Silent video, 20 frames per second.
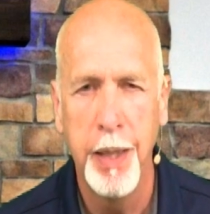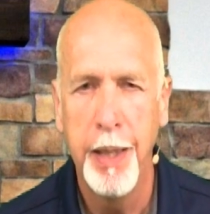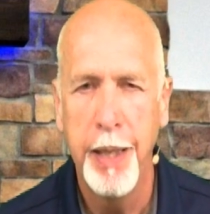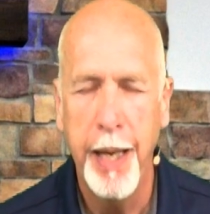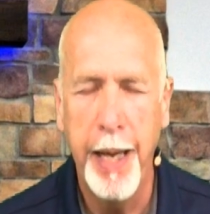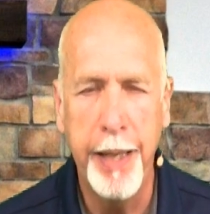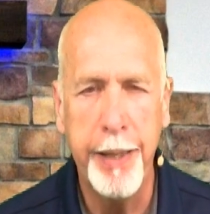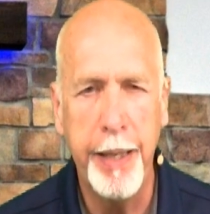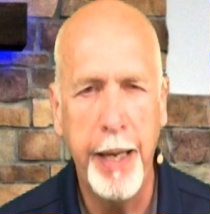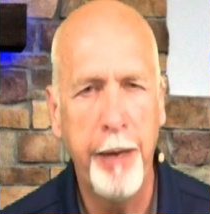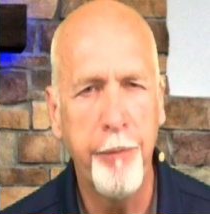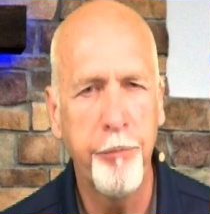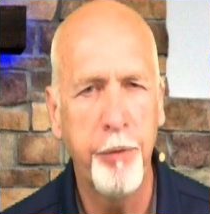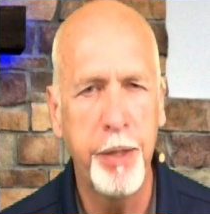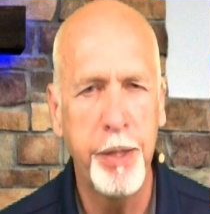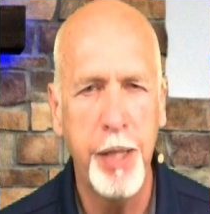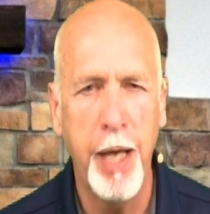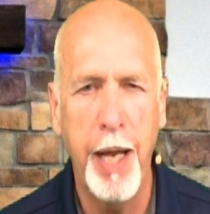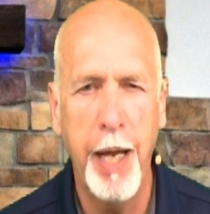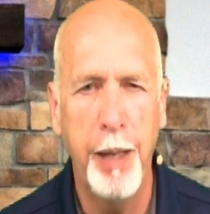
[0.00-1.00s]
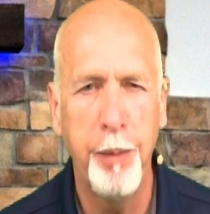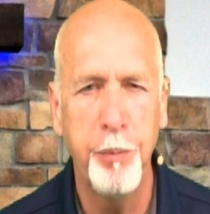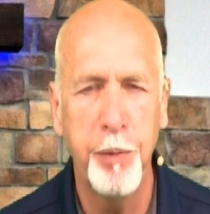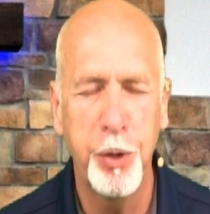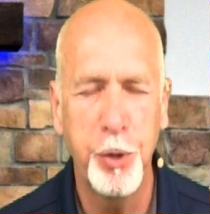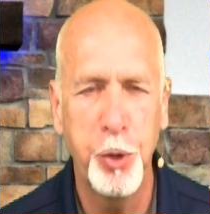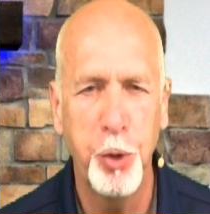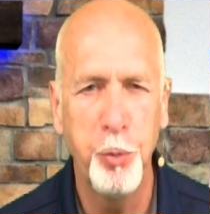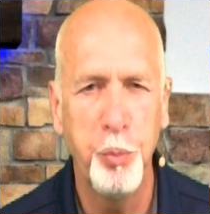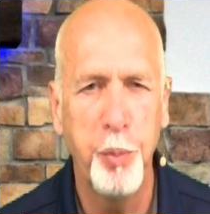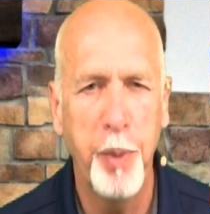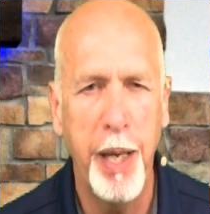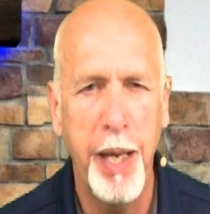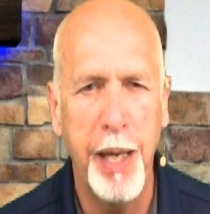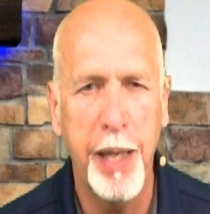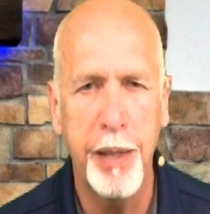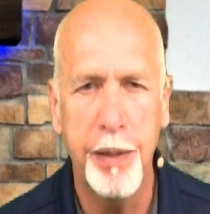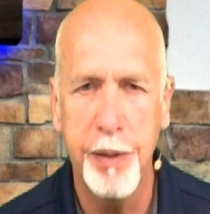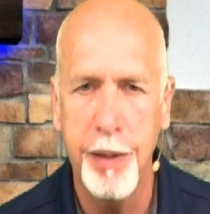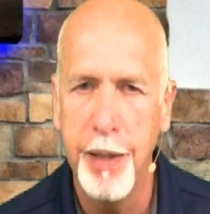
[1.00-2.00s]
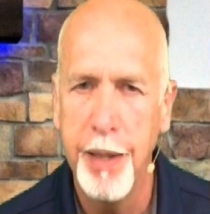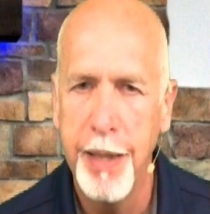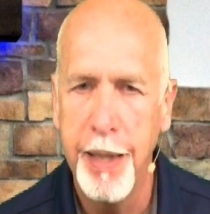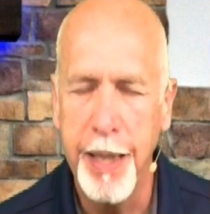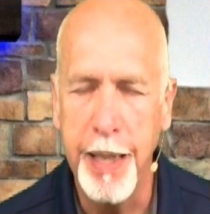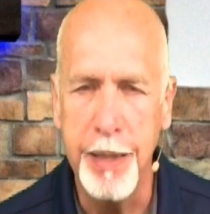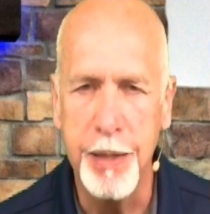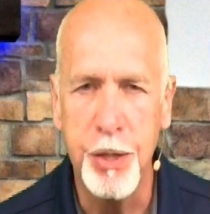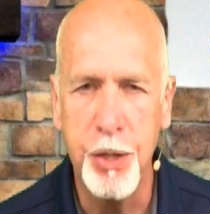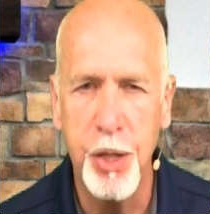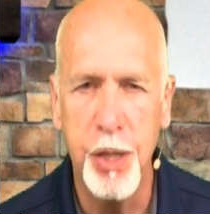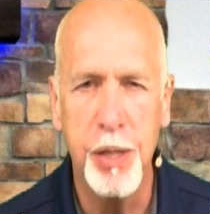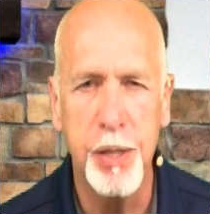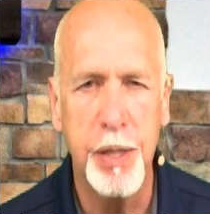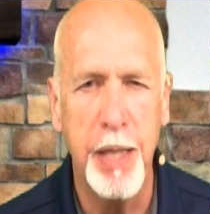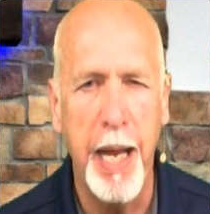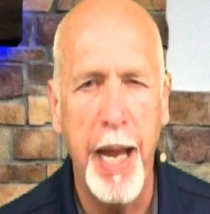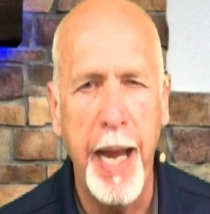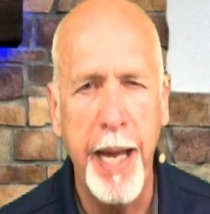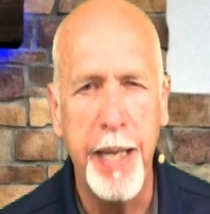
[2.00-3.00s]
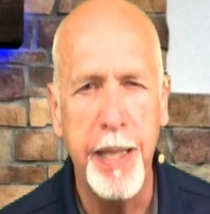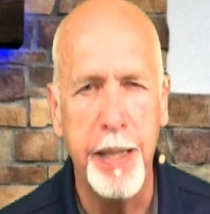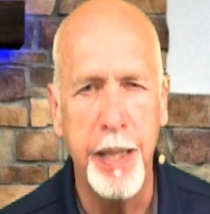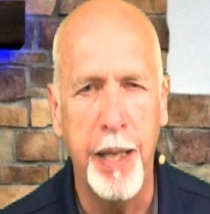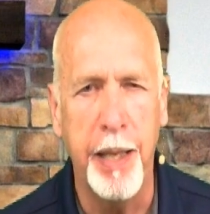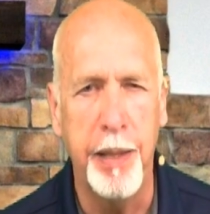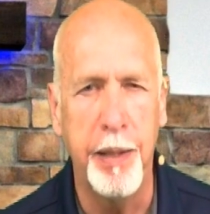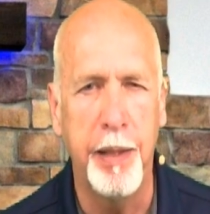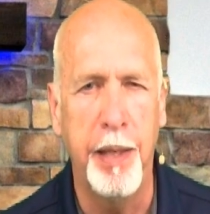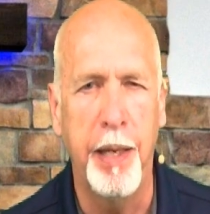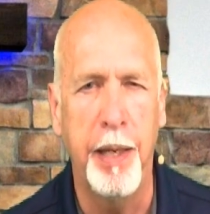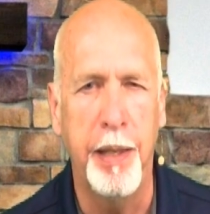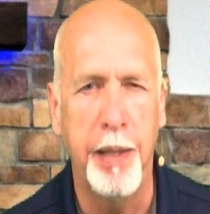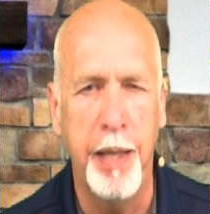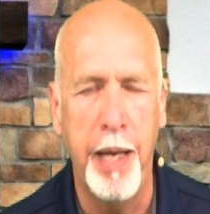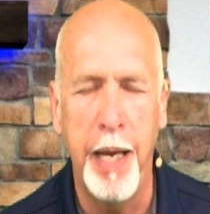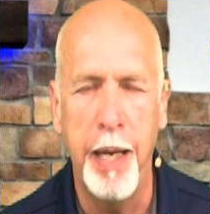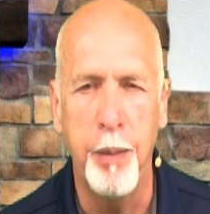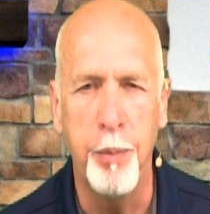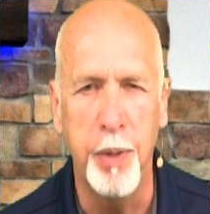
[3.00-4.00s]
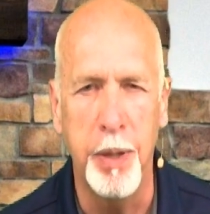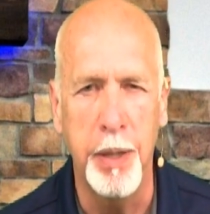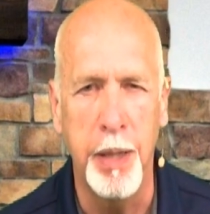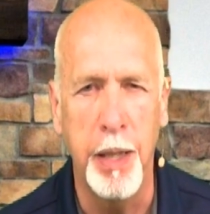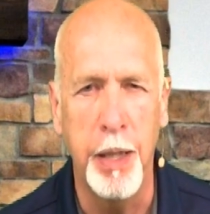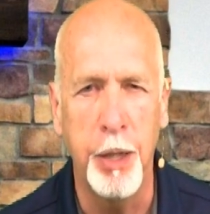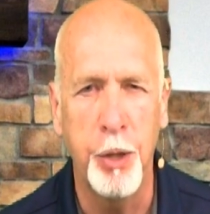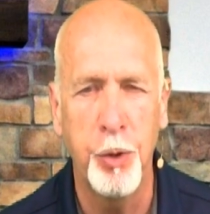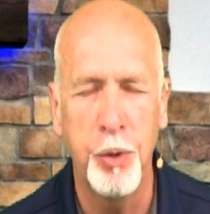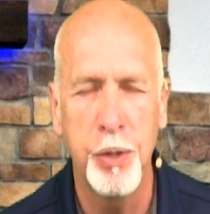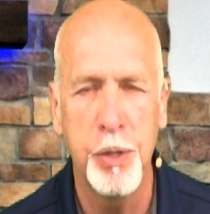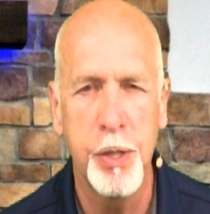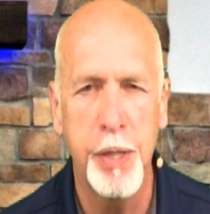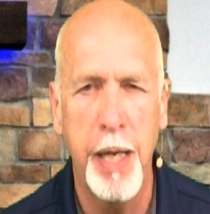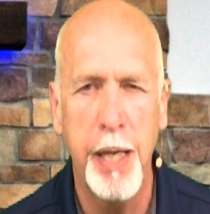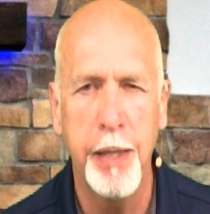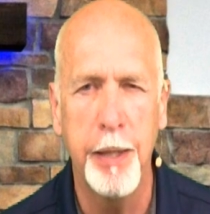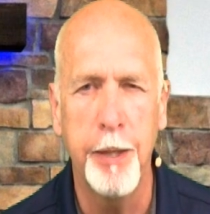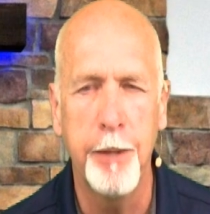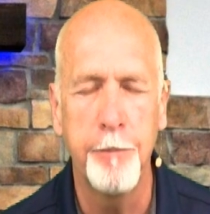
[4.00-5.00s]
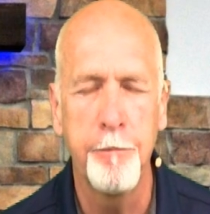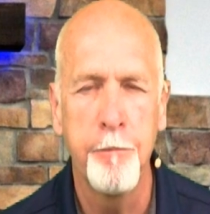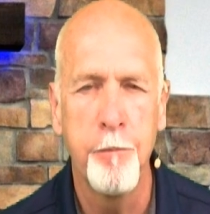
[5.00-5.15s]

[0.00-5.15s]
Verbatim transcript: And every time the two met, it just ate at, at Haman, and he couldn't stand it.